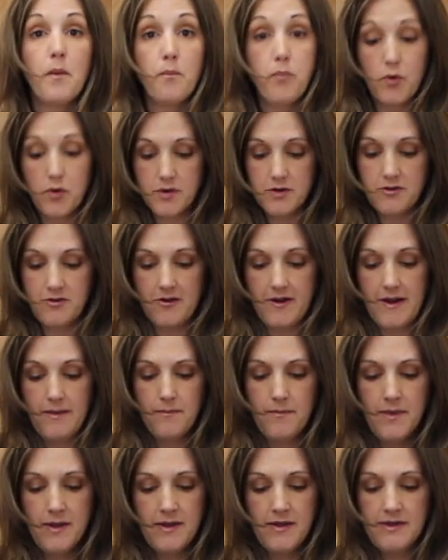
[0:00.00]
board
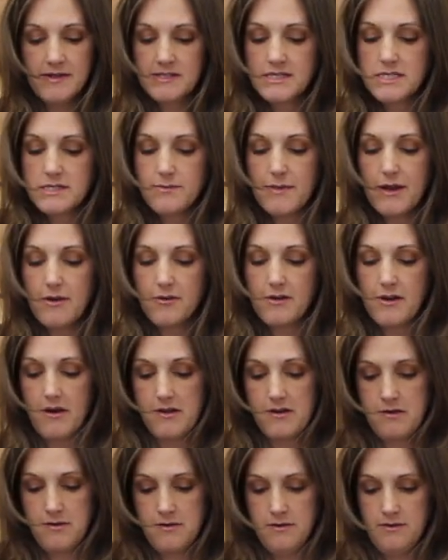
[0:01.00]
cream, smear it
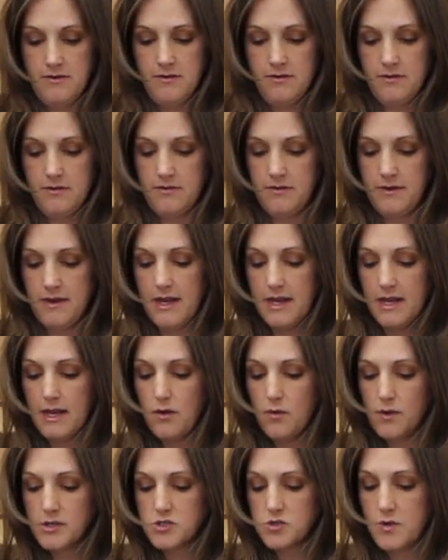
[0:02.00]
on
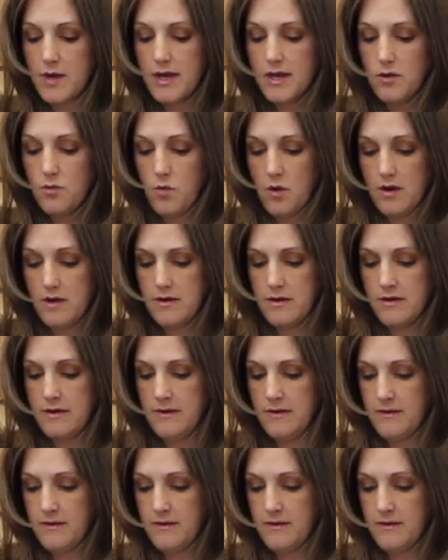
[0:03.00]
any which way you want,